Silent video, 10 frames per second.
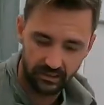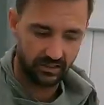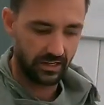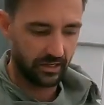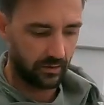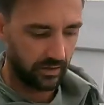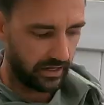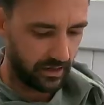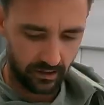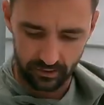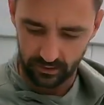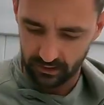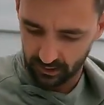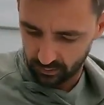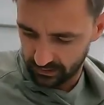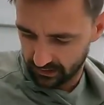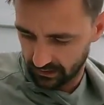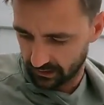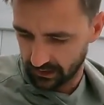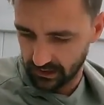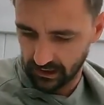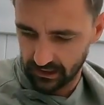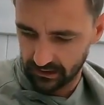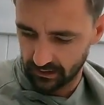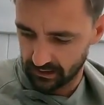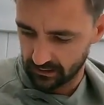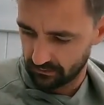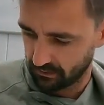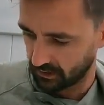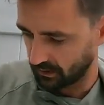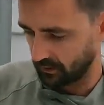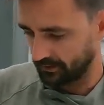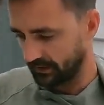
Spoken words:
this side over here, so this one's going to stay connected on. I'm going to go